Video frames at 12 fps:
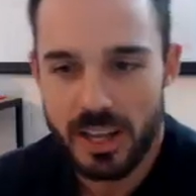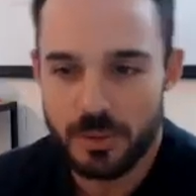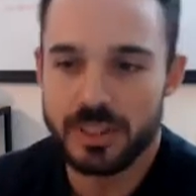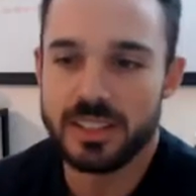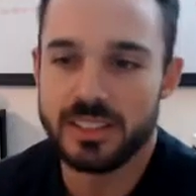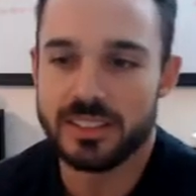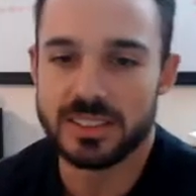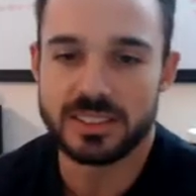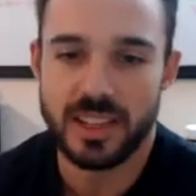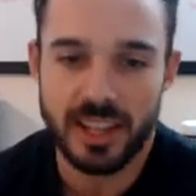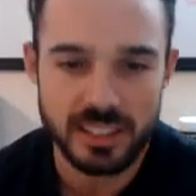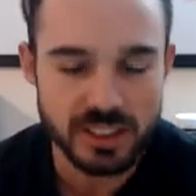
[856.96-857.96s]
we need to
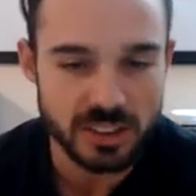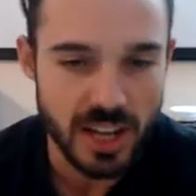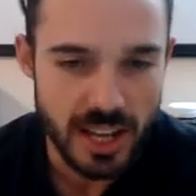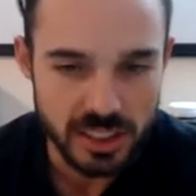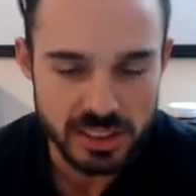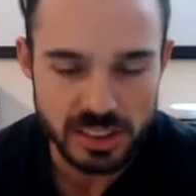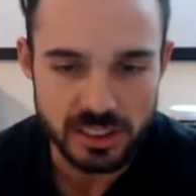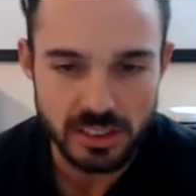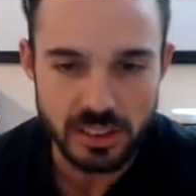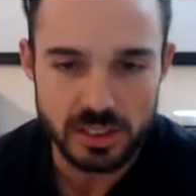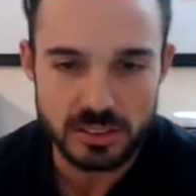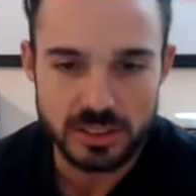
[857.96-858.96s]
assign a strategy to
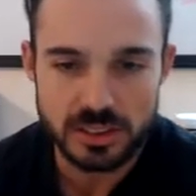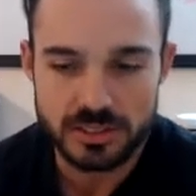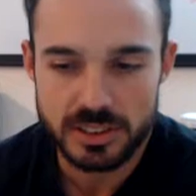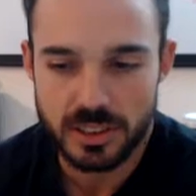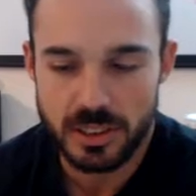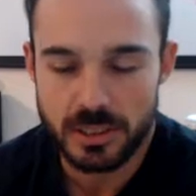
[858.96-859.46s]
those. So